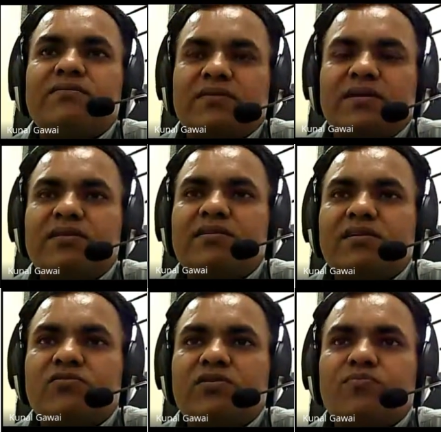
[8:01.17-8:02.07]
it is
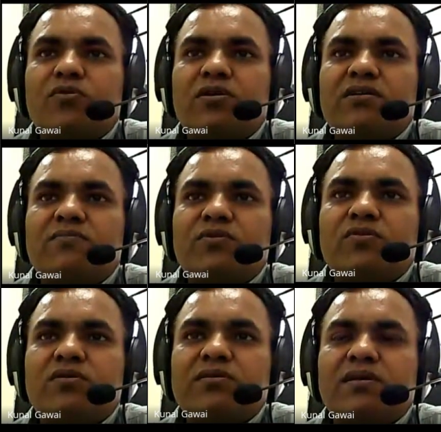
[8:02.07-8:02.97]
also important,
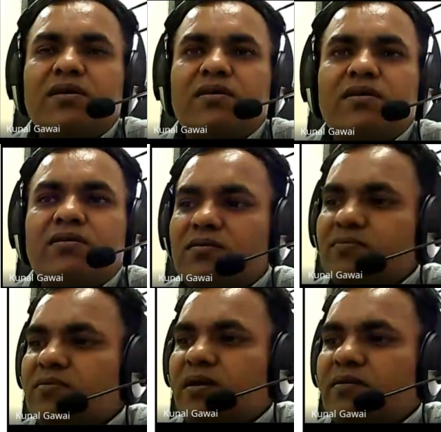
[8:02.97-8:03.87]
because
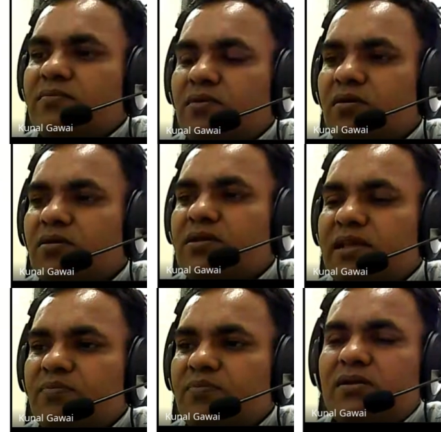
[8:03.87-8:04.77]
as
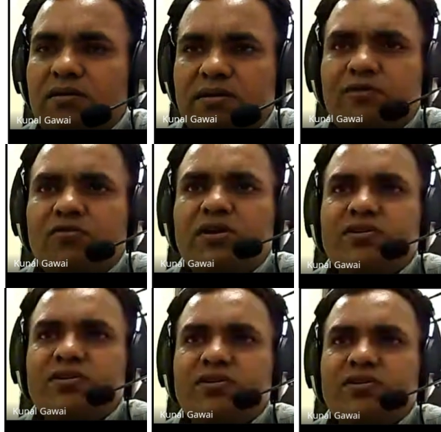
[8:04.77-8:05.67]
per
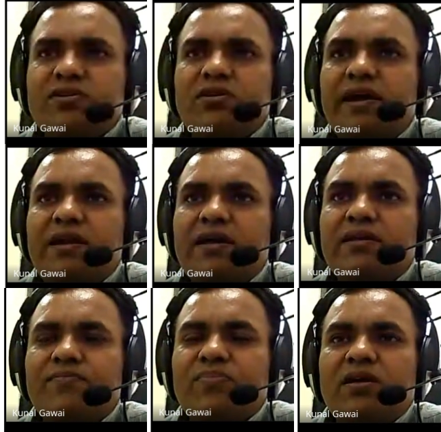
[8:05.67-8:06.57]
regulation or
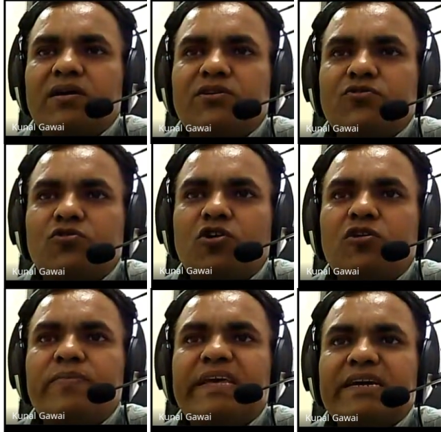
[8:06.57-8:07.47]
guideline, it should not
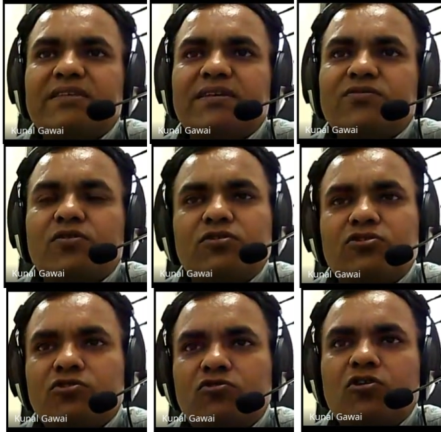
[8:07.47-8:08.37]
be excess or it
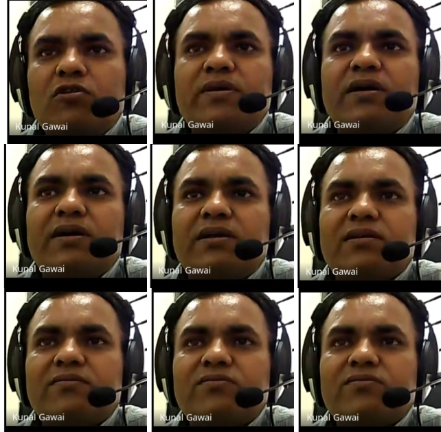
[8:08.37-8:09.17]
should not be under.